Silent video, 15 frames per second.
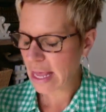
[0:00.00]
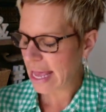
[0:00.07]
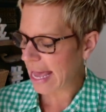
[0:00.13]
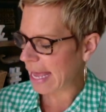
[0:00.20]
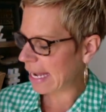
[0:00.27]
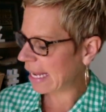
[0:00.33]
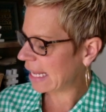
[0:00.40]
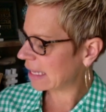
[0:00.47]

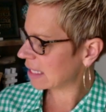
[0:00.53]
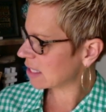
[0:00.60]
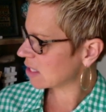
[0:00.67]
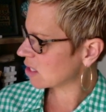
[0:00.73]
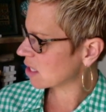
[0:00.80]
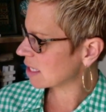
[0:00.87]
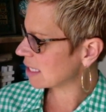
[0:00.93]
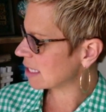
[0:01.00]
And in
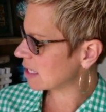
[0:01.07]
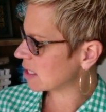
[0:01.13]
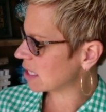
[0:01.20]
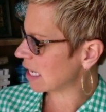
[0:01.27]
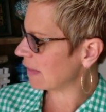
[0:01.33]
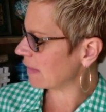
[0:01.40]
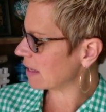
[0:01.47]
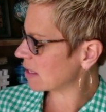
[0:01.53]

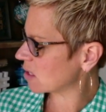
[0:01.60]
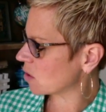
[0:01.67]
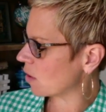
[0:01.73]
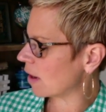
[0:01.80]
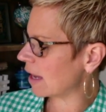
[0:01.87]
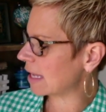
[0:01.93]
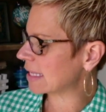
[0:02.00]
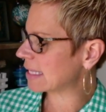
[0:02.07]
this
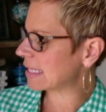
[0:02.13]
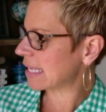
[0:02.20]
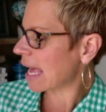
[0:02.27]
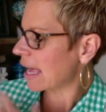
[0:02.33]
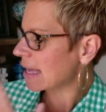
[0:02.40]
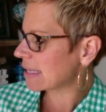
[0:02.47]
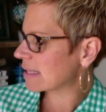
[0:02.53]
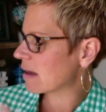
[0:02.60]
story, it says,